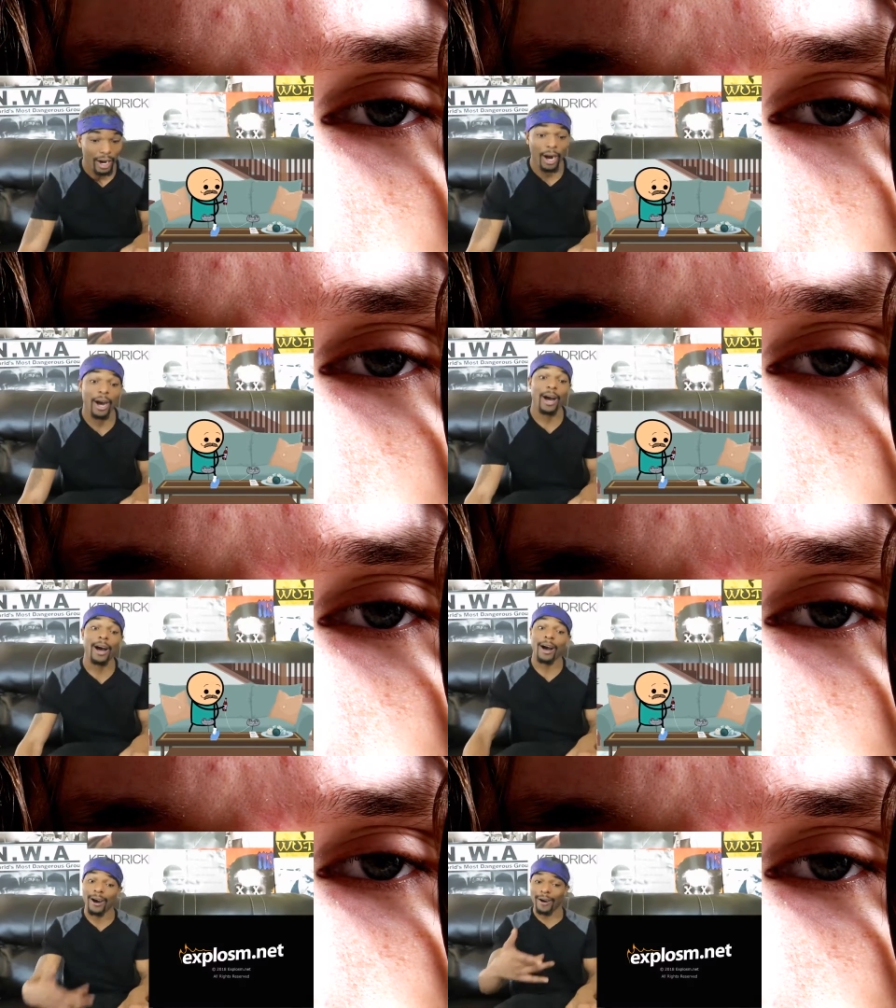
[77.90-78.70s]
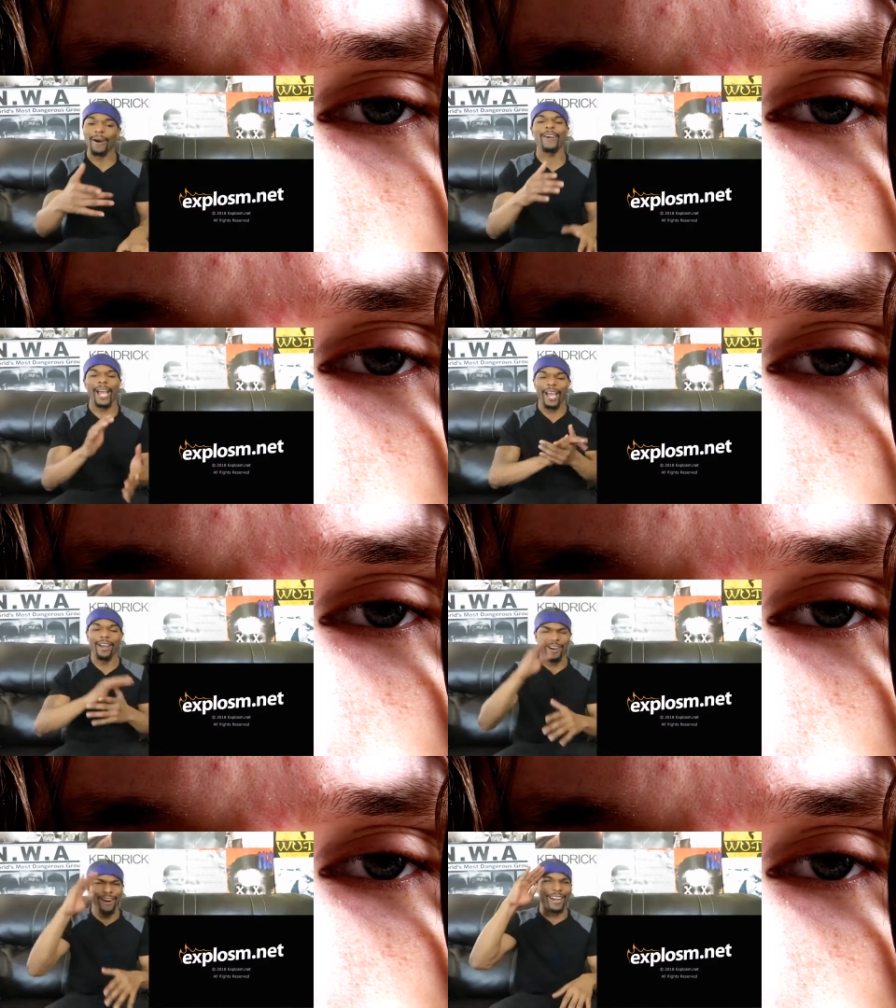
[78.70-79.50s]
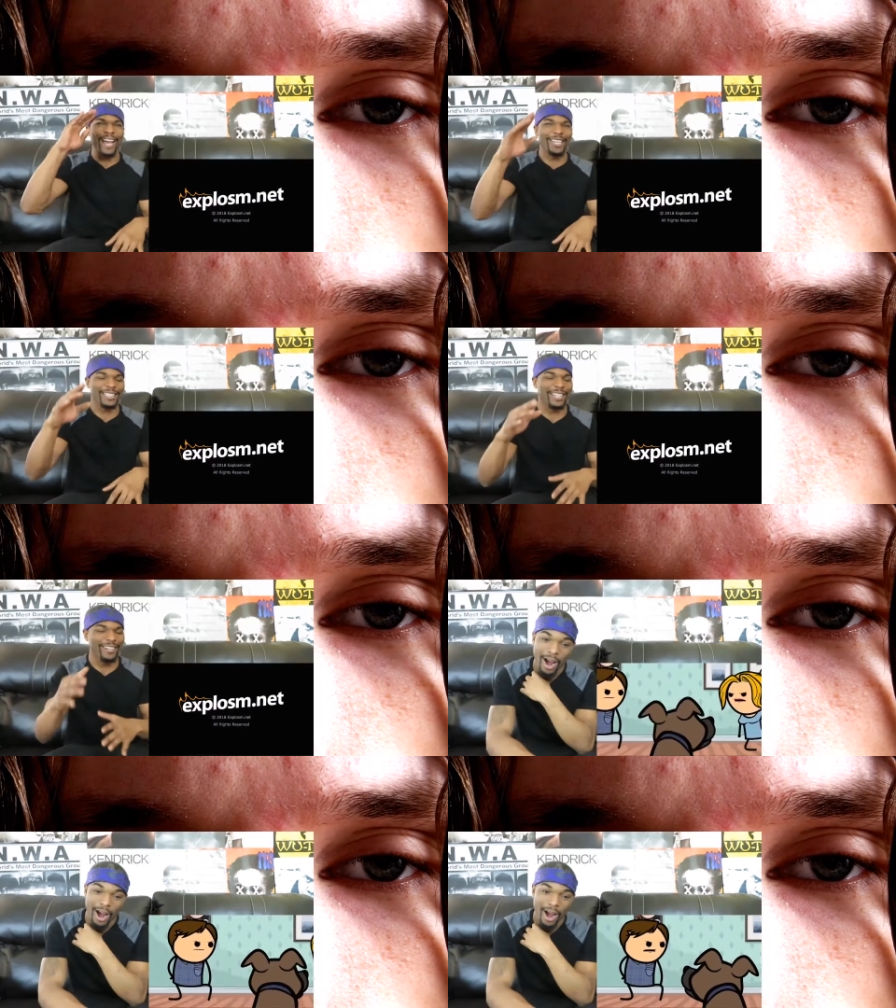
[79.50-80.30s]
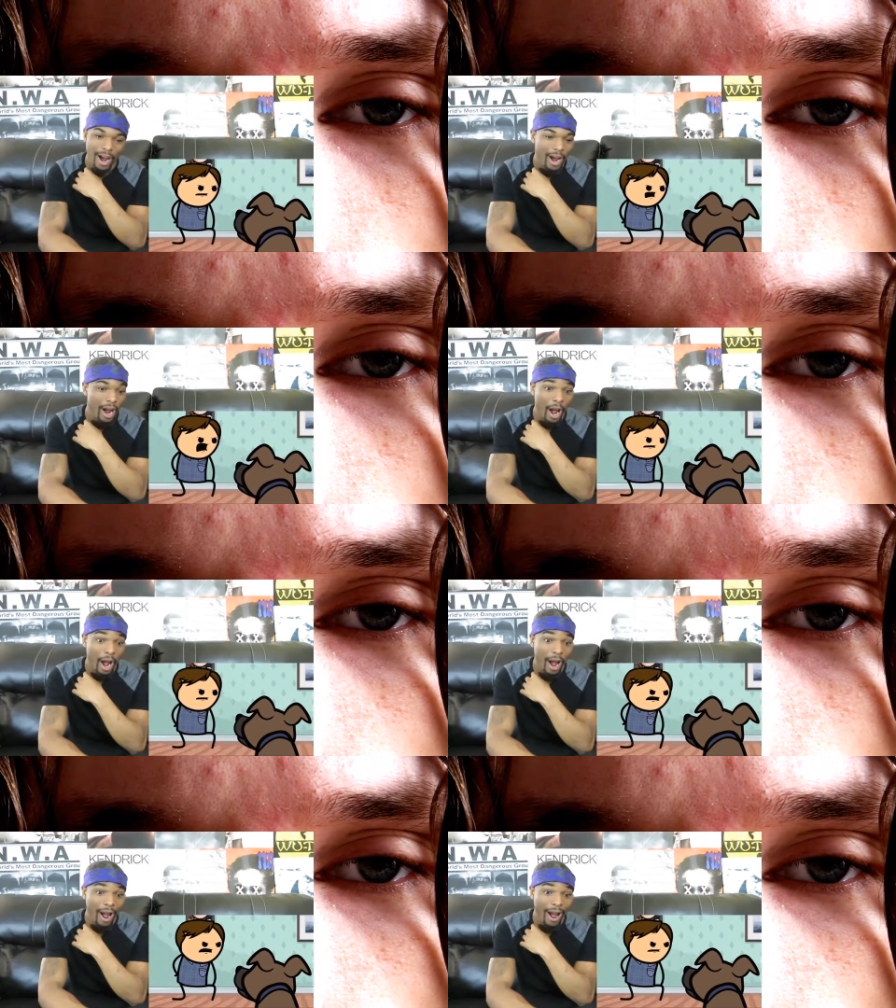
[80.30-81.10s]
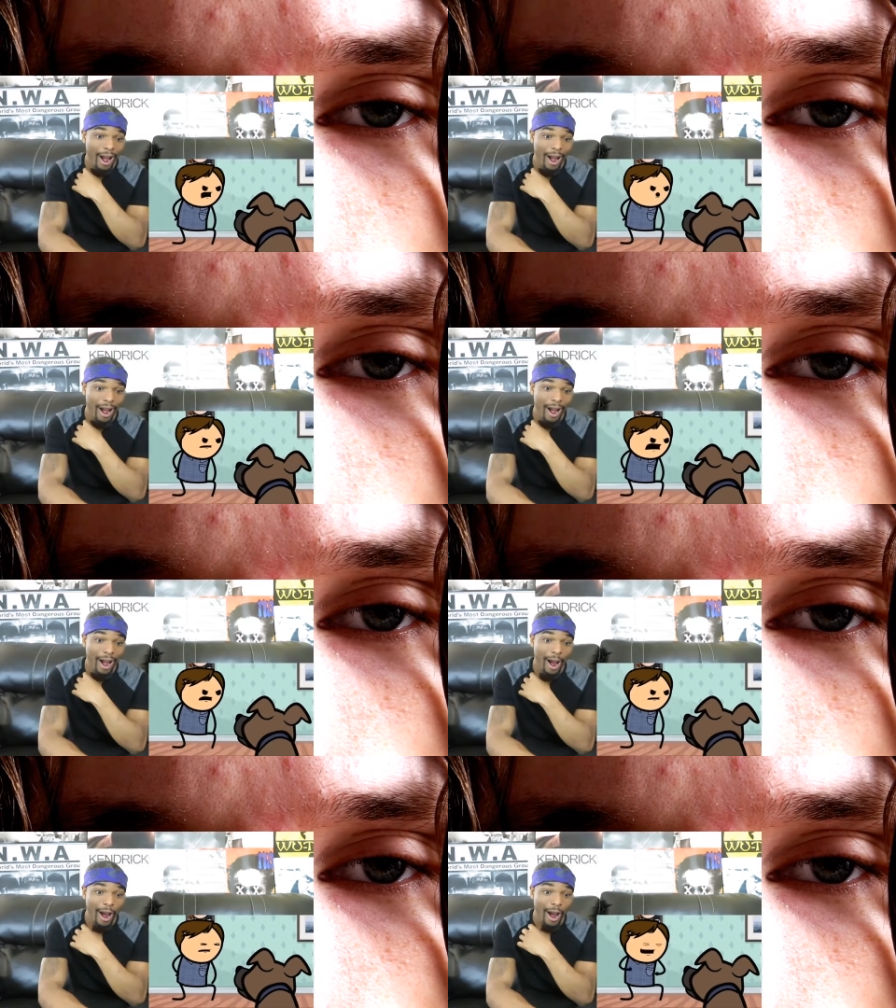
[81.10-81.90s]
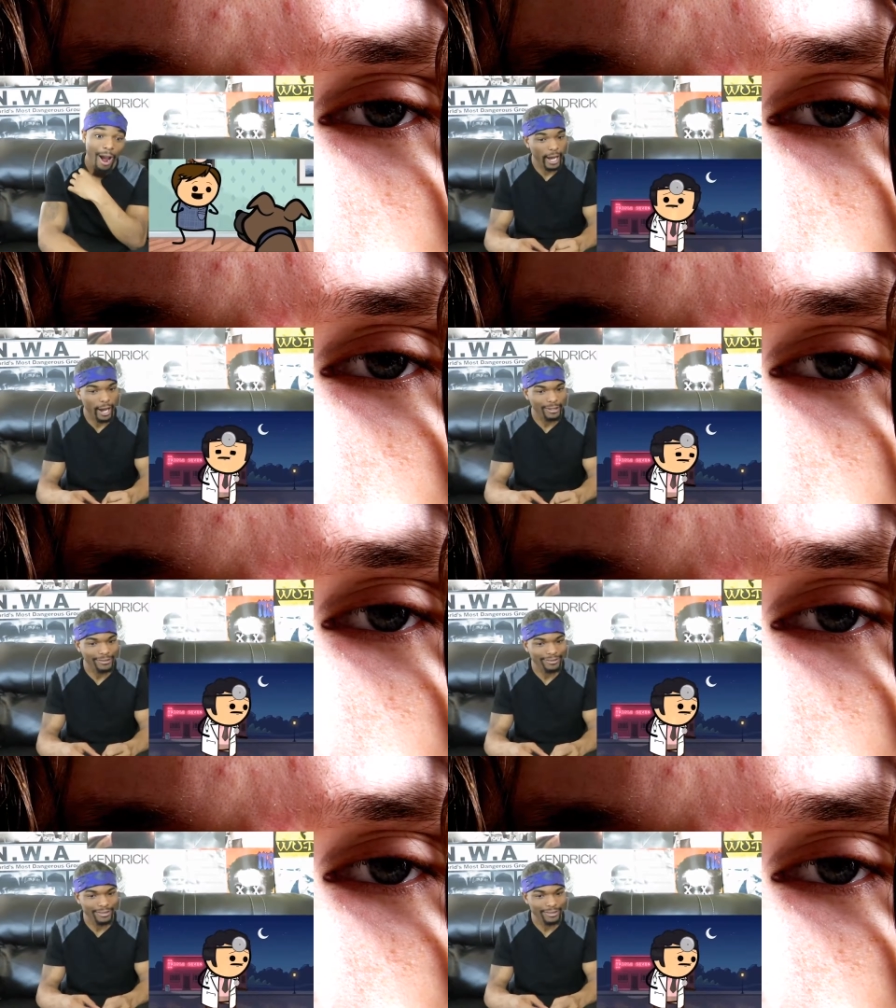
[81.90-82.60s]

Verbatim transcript: Oh, okay. Okay, so... real nice, Charlene. Come yeah.